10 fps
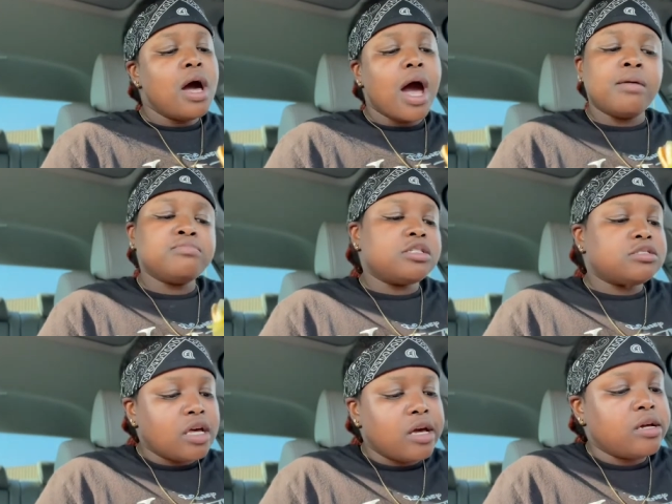I'm just
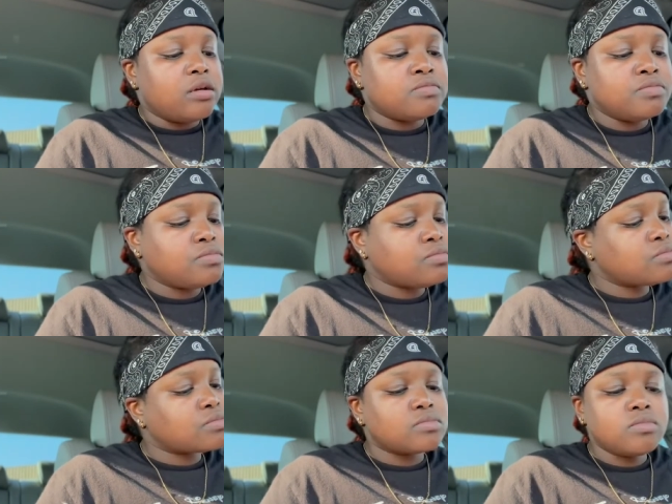saying,
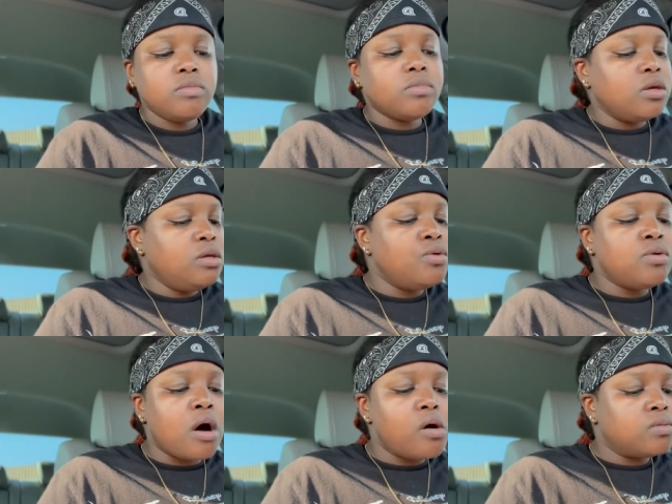you
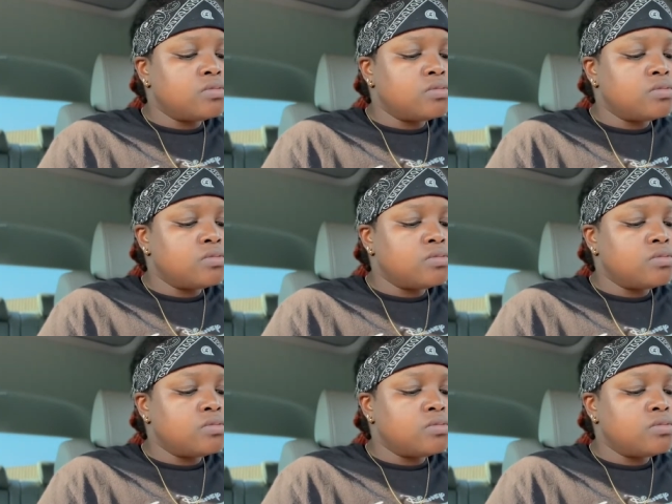know,